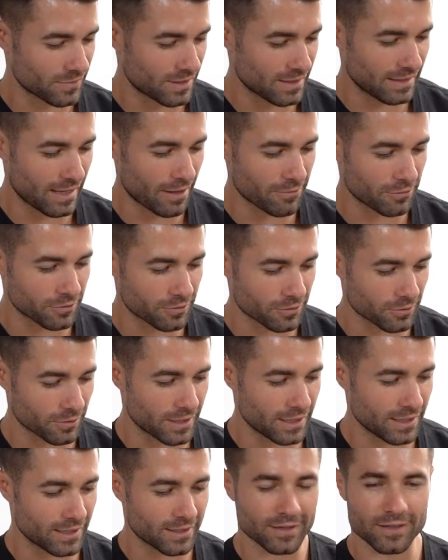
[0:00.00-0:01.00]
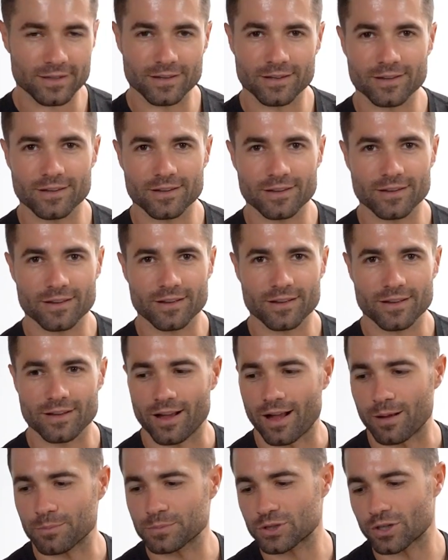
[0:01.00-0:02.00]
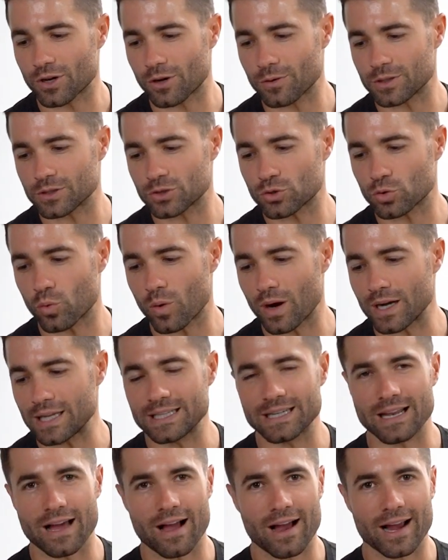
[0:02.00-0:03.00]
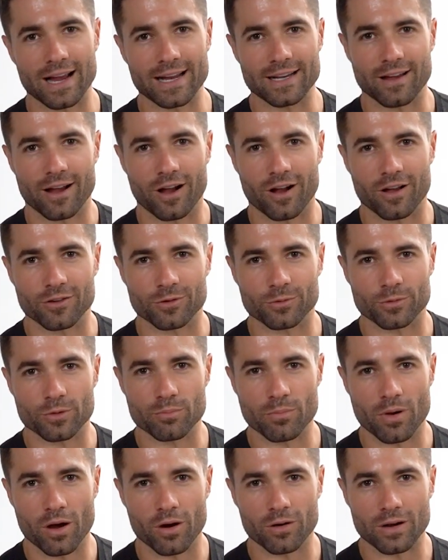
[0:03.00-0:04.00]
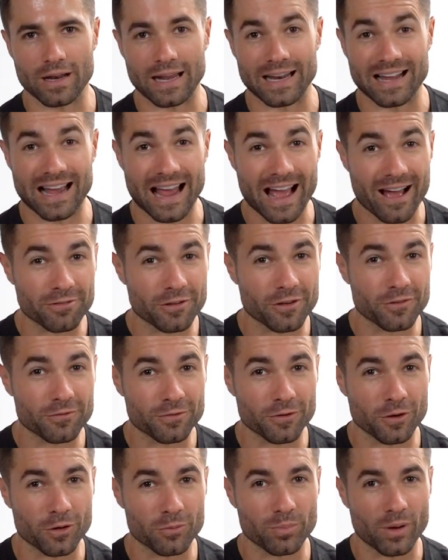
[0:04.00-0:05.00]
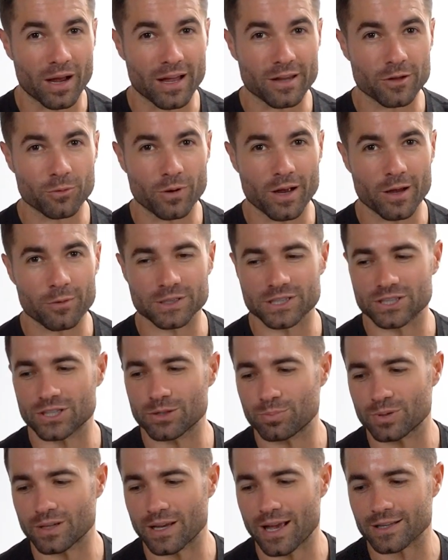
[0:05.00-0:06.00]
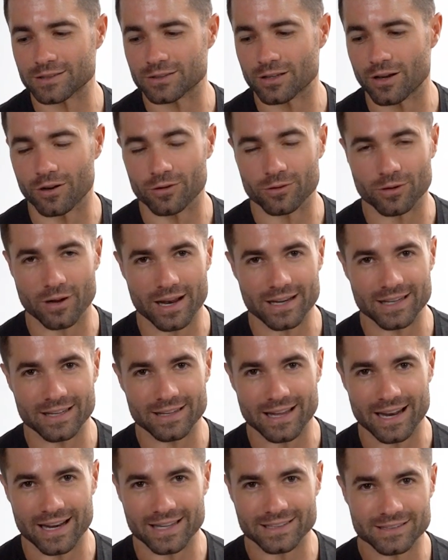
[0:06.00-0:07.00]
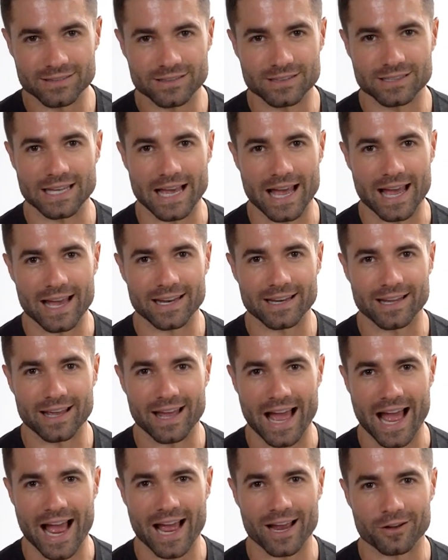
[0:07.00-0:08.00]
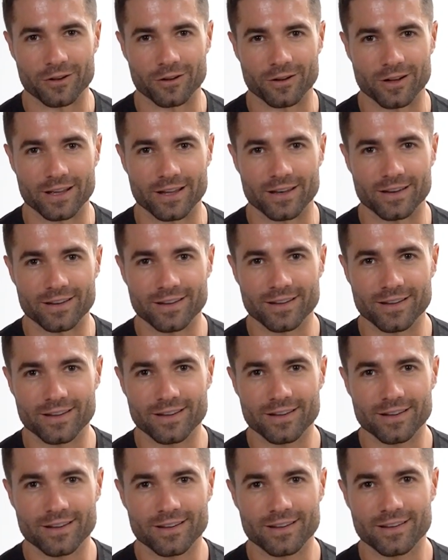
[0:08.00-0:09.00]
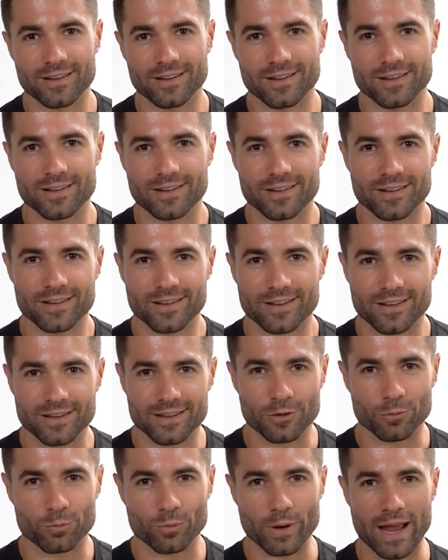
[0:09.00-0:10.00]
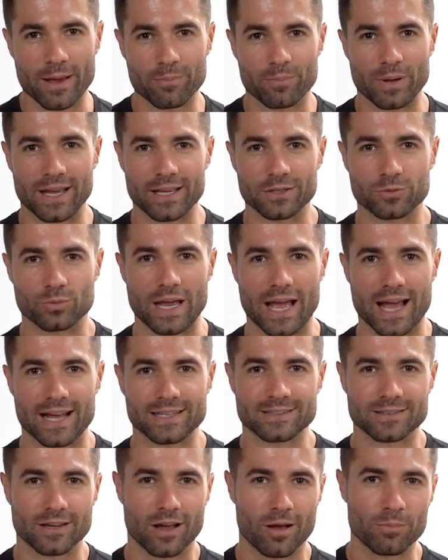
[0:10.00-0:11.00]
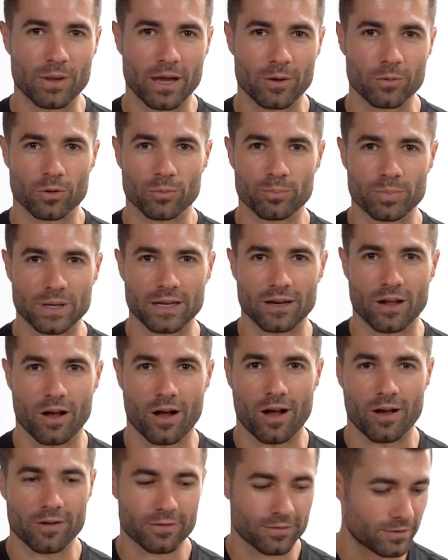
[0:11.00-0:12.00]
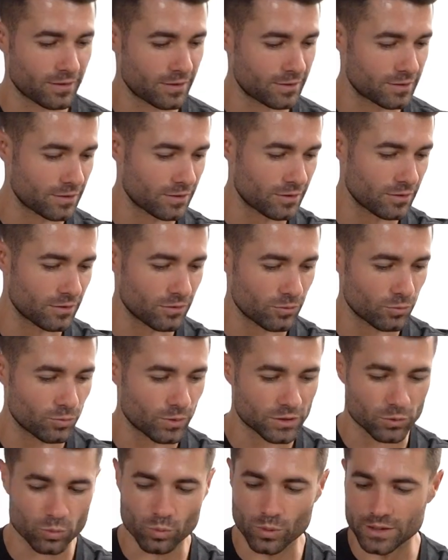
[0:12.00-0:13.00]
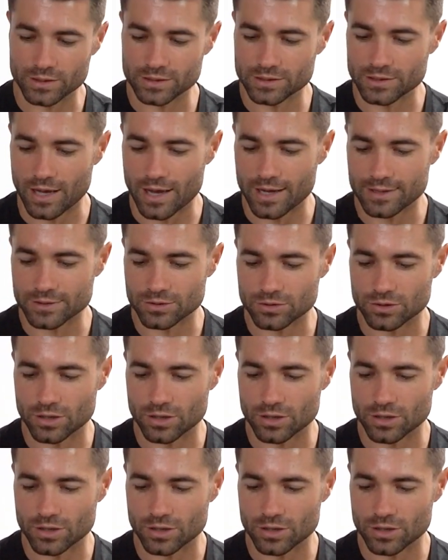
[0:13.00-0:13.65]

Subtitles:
Level 3, I'm showing 29 on the remote, and I have confirmed, by the way, with GPS already that it's dead accurate. The Rampage, we had some that were a bit off due to which wheel size you